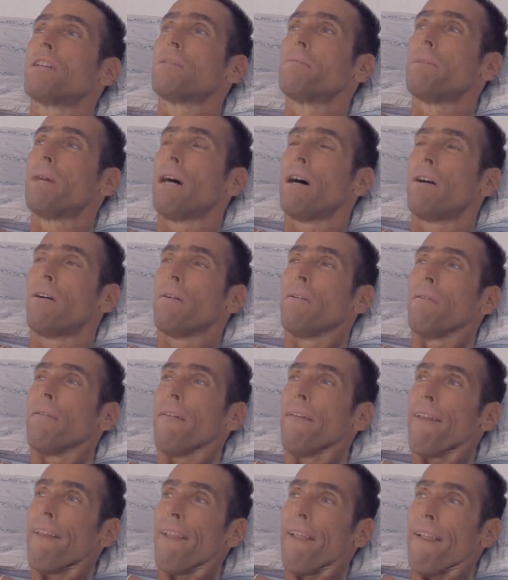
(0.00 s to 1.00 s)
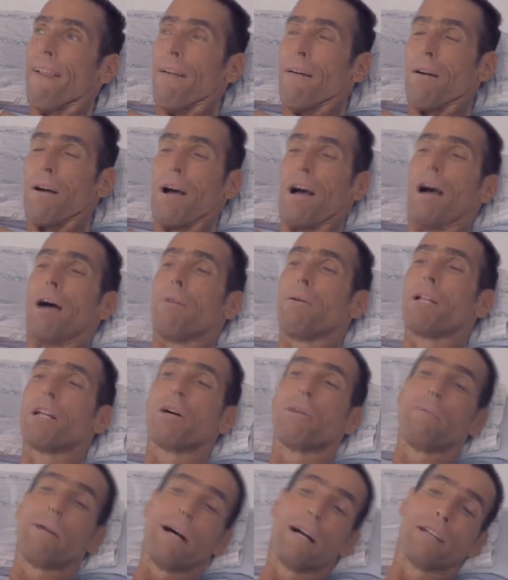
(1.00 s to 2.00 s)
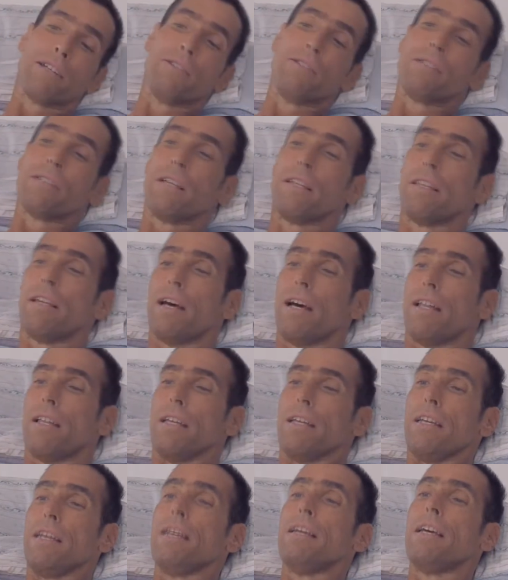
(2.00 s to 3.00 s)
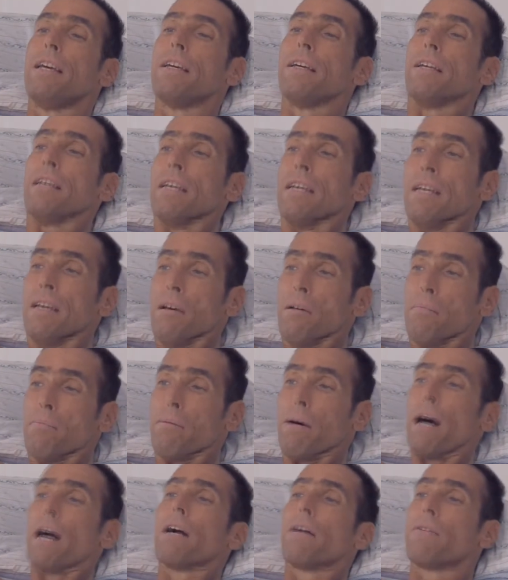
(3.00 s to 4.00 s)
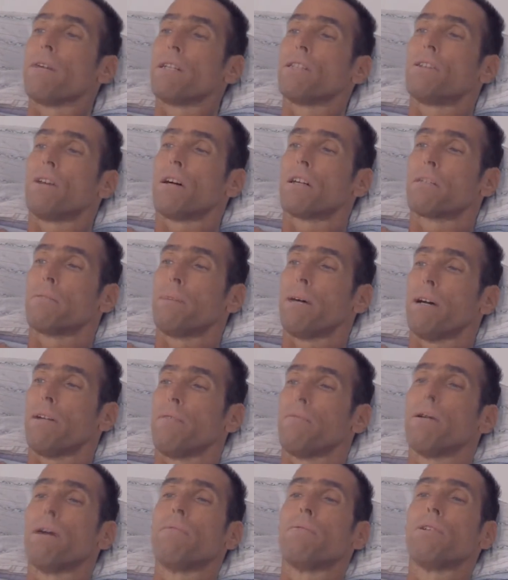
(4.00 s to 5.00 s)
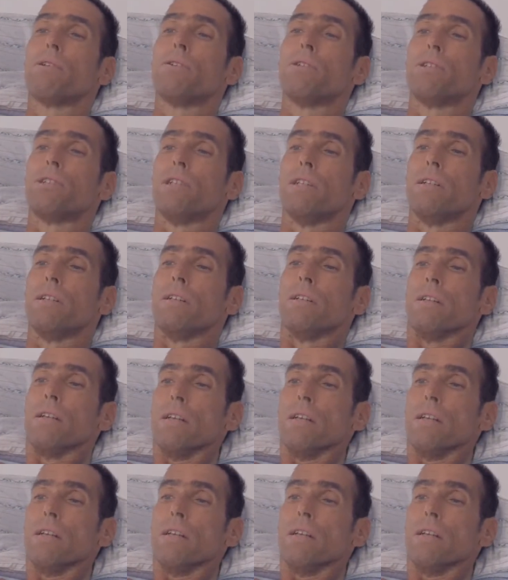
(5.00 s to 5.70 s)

talked about, I want to go back, you said that Bhagavan talked about a revolution